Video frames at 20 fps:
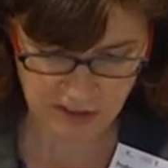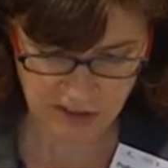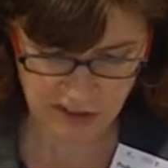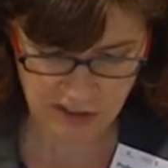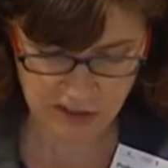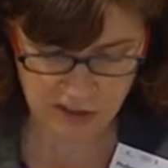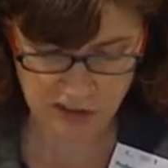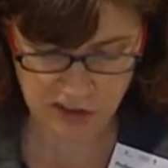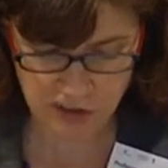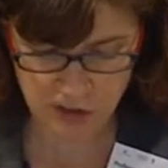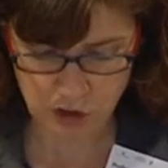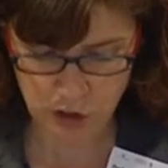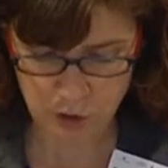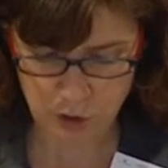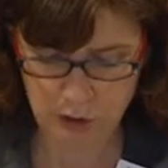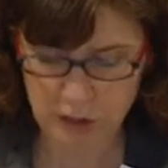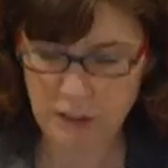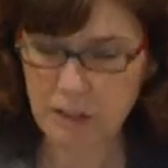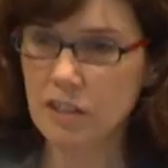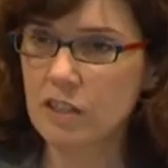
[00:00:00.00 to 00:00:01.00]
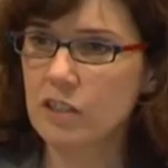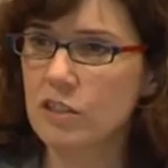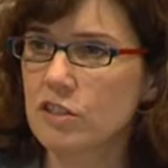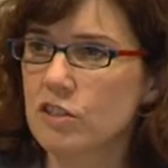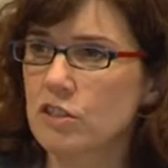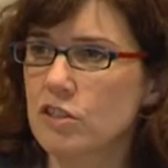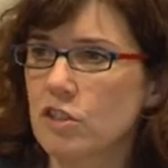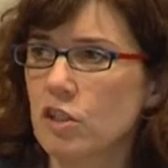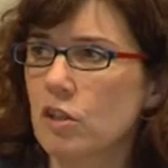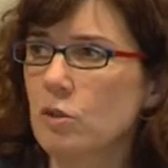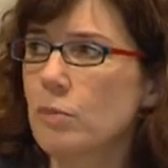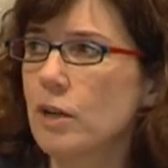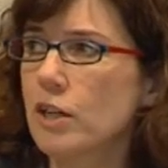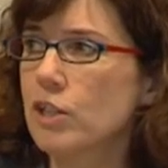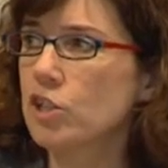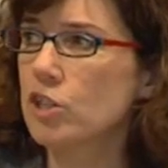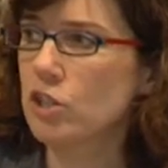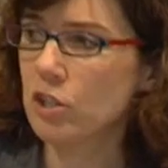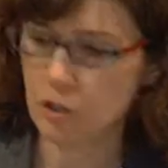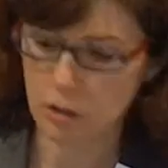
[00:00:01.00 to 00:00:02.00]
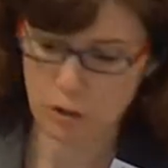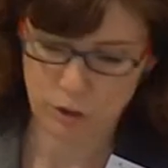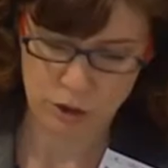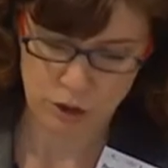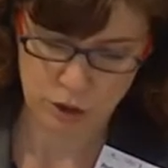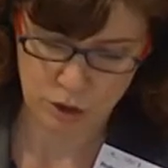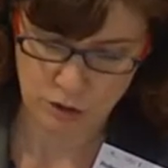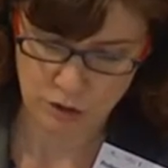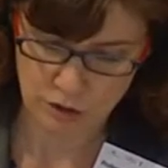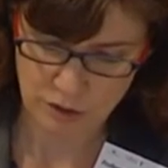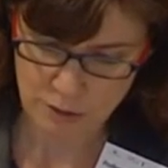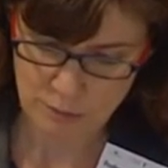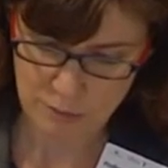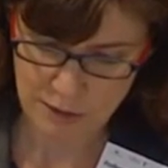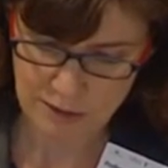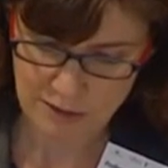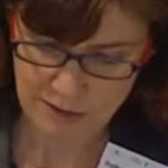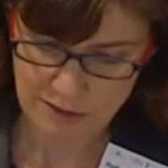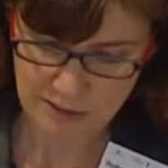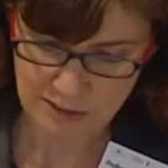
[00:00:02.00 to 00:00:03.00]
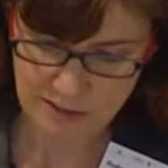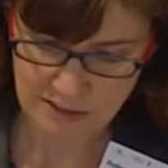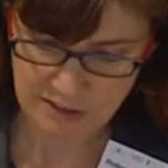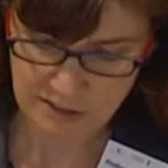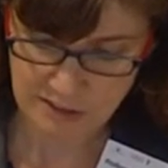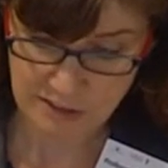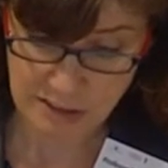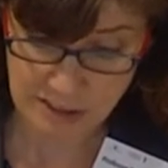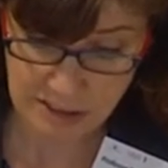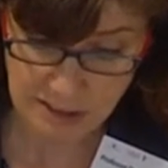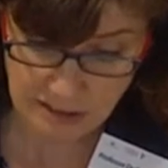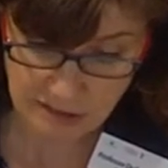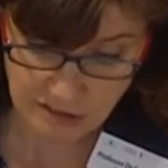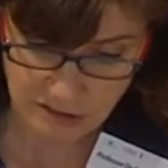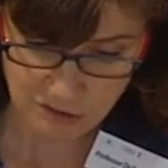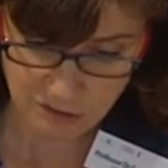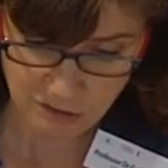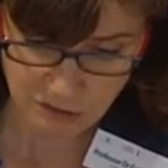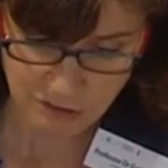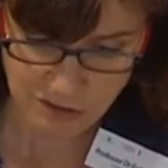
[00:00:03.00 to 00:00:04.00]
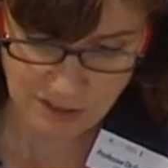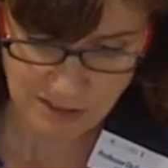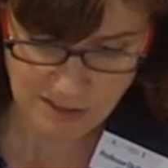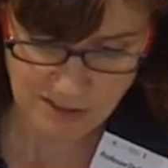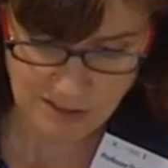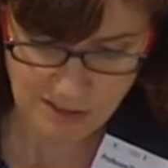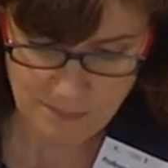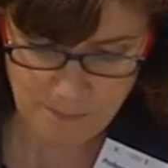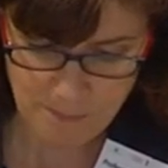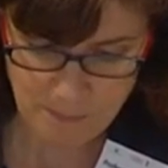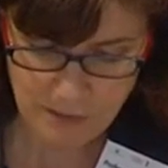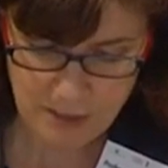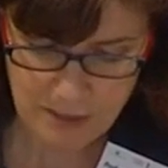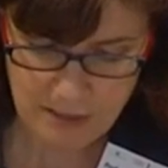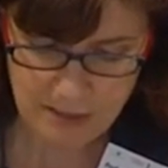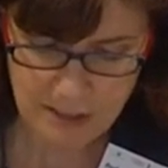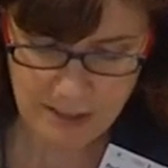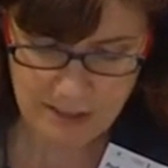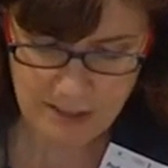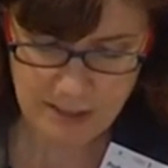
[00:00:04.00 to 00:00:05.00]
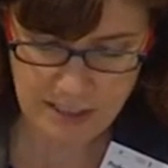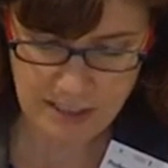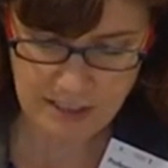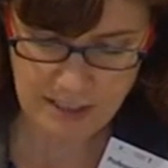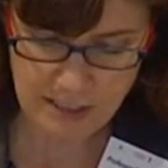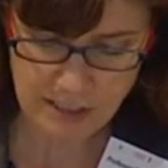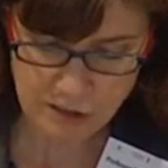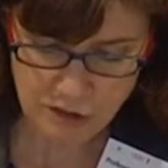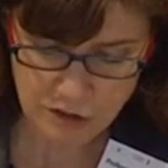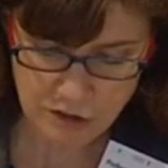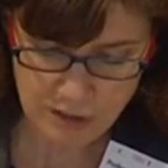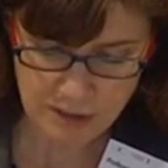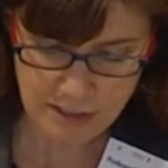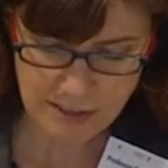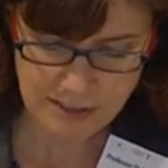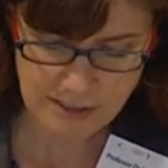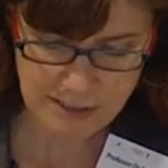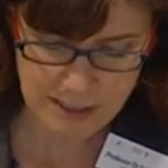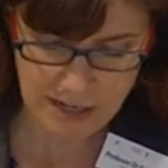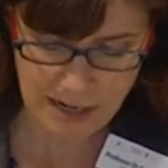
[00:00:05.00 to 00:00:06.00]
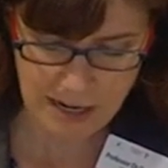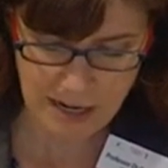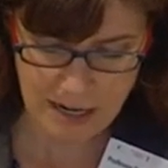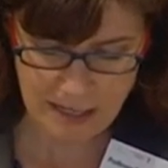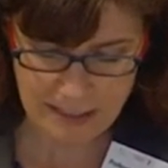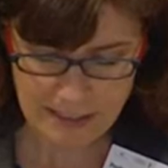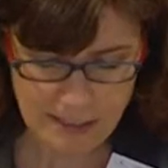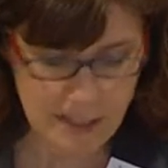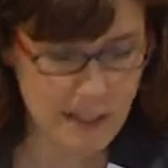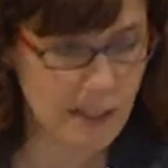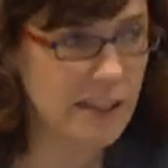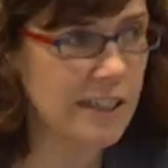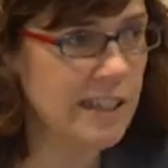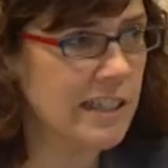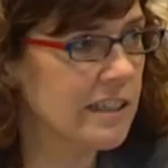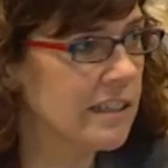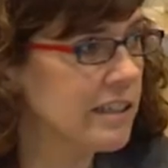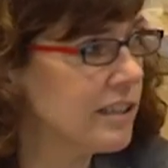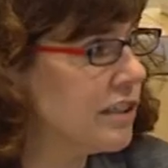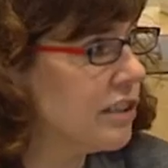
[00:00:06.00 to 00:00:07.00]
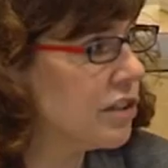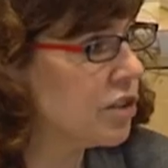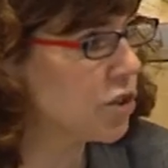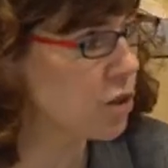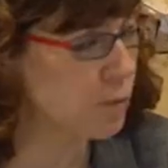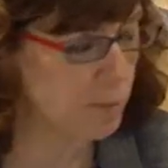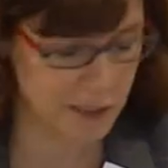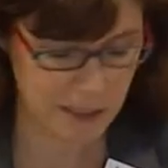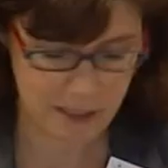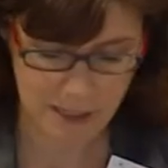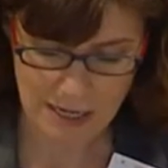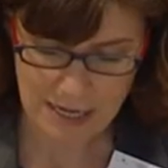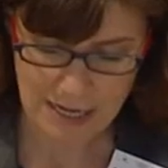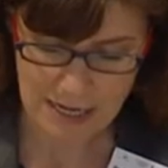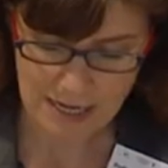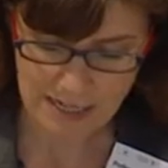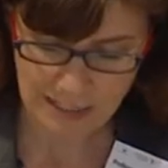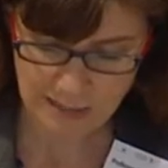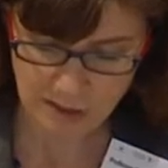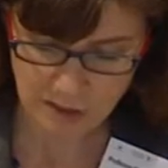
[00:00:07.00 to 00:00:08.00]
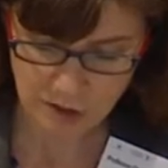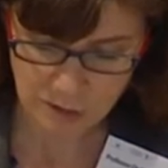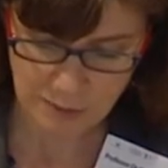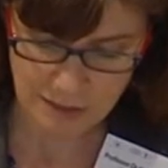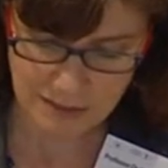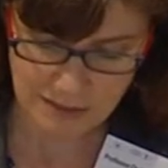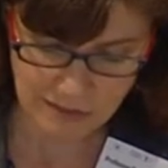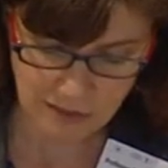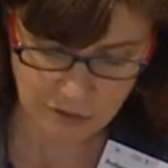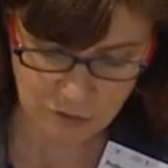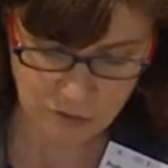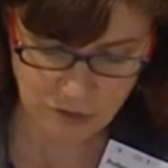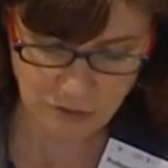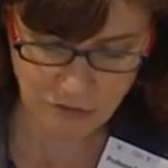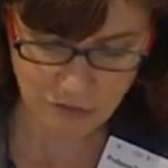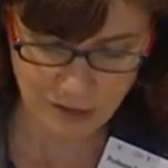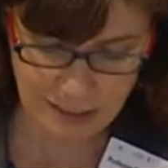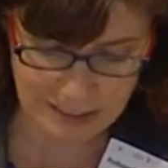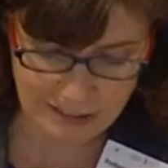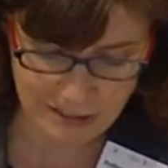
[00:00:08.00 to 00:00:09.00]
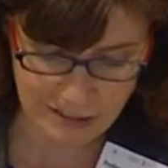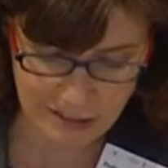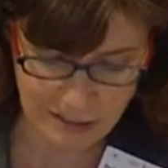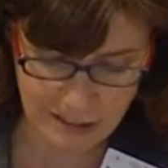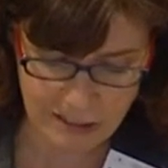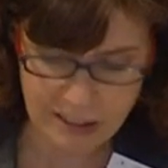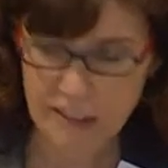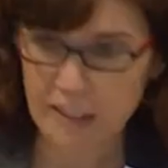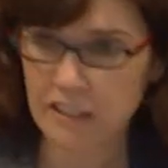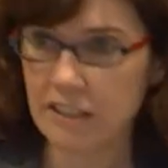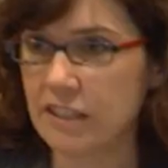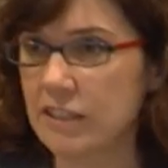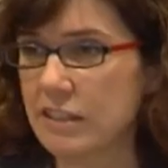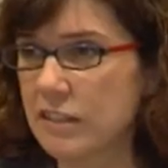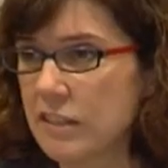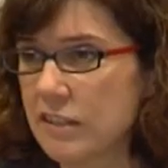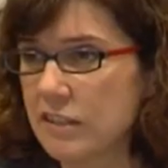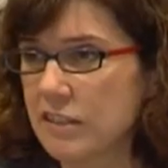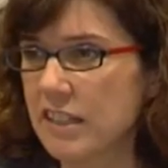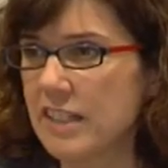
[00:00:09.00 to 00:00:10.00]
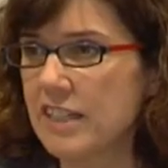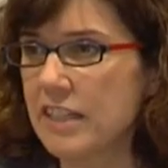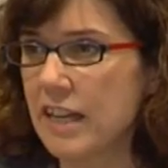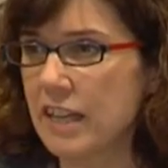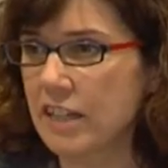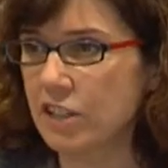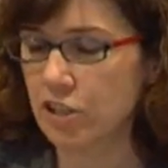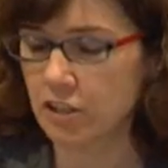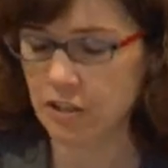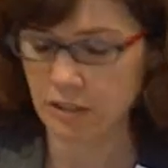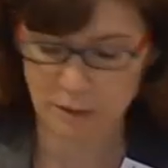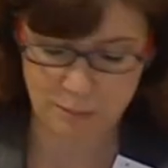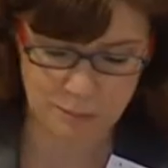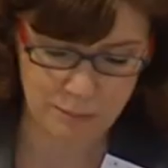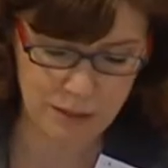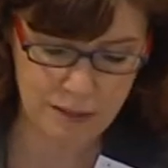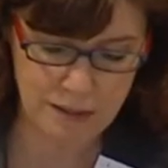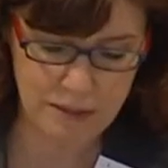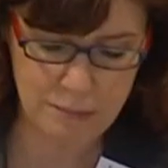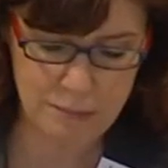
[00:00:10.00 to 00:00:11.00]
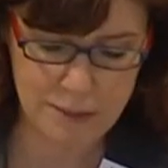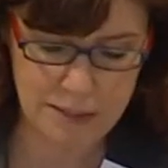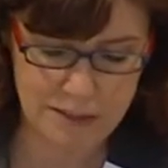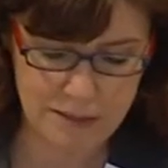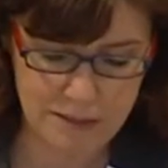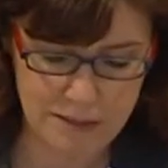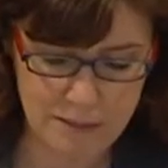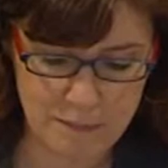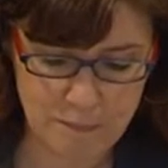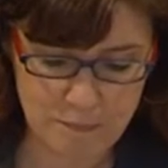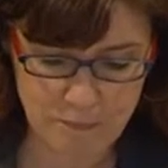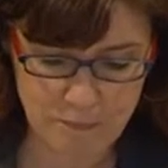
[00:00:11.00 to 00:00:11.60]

enjoy so much autonomy and distinctiveness that their interests are unlikely to be adequately reflected in the national parliament.